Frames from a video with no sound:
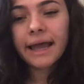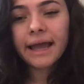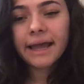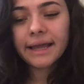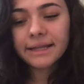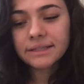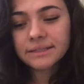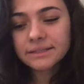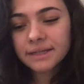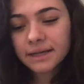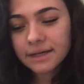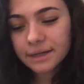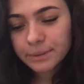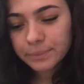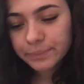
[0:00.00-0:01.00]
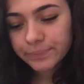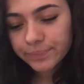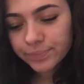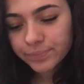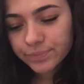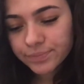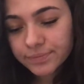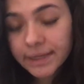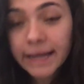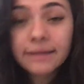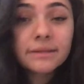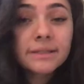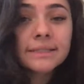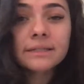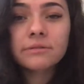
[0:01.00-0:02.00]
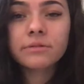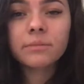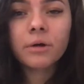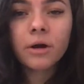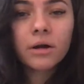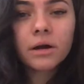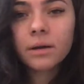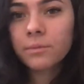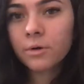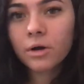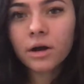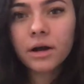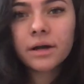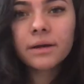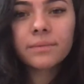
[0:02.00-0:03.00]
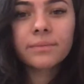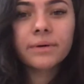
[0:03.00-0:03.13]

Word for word: And um, hey, listen, if I'm wrong, I'm wrong,